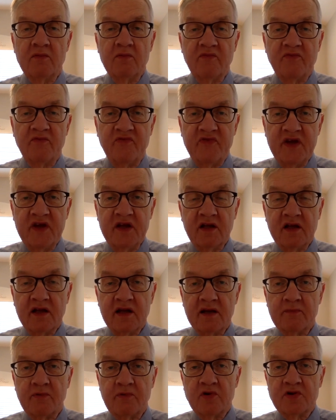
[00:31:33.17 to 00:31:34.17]

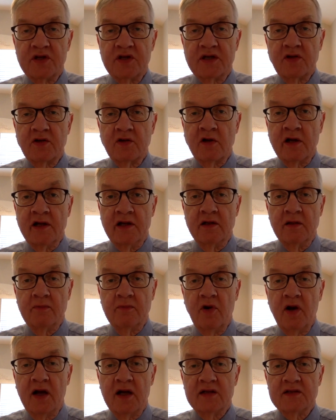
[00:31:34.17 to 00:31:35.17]
feeling particularly
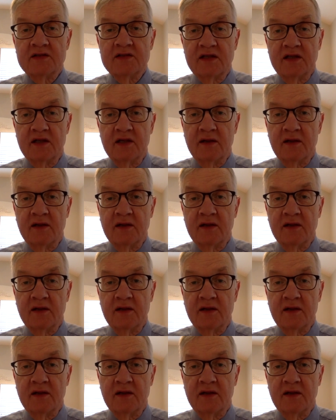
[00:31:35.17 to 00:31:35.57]
depressed.